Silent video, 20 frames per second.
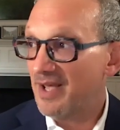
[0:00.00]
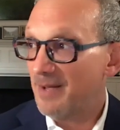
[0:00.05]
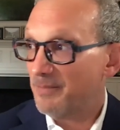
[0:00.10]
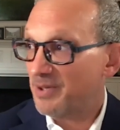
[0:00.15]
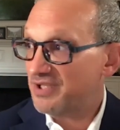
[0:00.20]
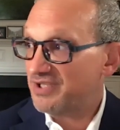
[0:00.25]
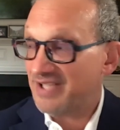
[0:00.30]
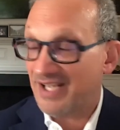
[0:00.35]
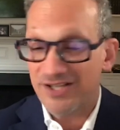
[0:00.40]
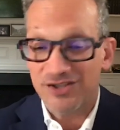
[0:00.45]

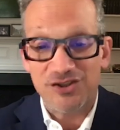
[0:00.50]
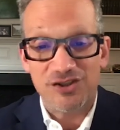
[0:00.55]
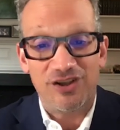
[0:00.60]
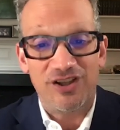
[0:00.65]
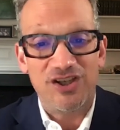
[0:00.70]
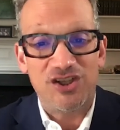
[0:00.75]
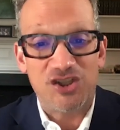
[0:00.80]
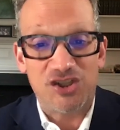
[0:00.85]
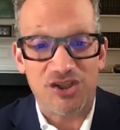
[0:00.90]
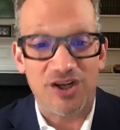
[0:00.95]

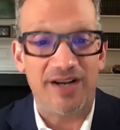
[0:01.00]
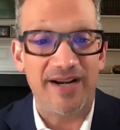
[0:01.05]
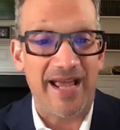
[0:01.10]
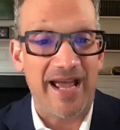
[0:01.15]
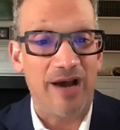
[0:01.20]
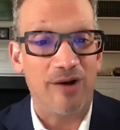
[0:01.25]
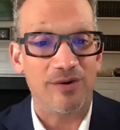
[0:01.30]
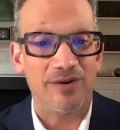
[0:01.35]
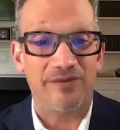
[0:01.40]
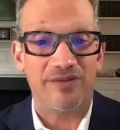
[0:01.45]
potentially shut
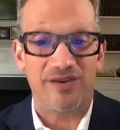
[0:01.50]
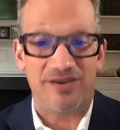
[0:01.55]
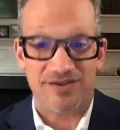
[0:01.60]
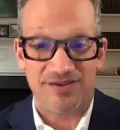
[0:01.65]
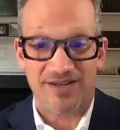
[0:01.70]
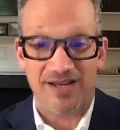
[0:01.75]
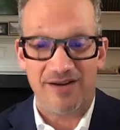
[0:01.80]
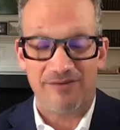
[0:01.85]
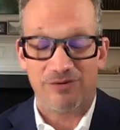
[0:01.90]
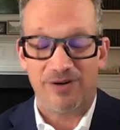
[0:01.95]
out of the
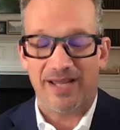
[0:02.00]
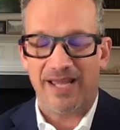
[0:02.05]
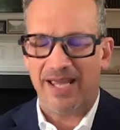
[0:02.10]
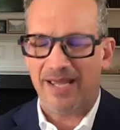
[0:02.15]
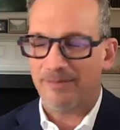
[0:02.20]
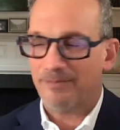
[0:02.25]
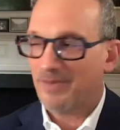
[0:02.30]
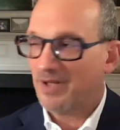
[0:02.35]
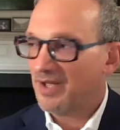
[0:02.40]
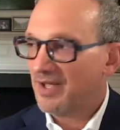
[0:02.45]
discovery
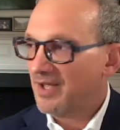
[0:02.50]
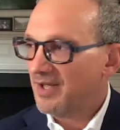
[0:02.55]
game.